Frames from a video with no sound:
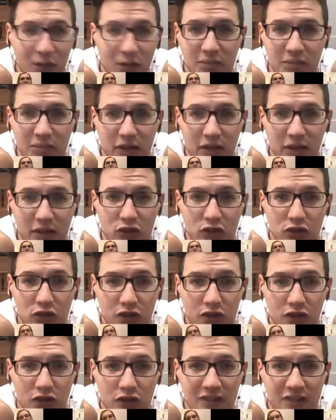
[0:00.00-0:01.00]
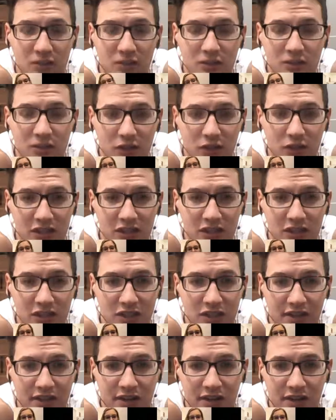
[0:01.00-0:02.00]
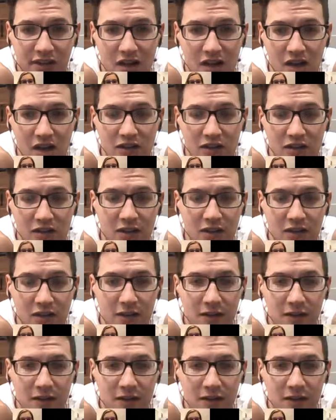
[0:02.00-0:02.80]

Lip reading: how do we explain those trends? What you just said right now?